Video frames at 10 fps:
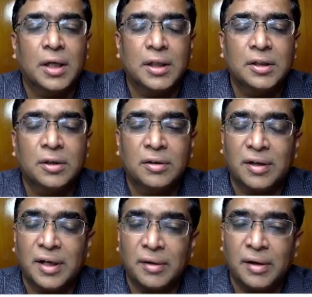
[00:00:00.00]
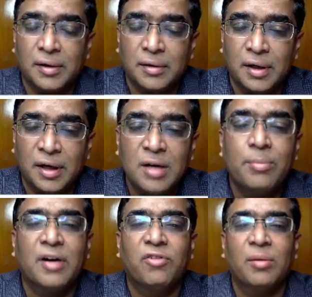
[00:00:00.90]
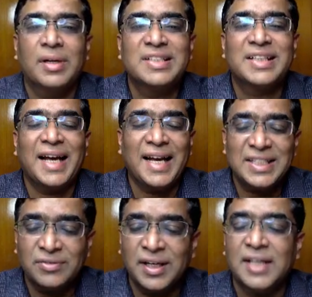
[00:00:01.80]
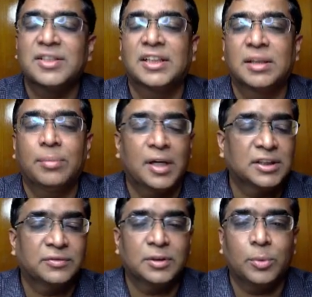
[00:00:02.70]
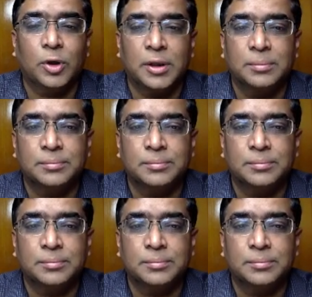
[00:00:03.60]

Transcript: your lung performance as well as other parts of the body.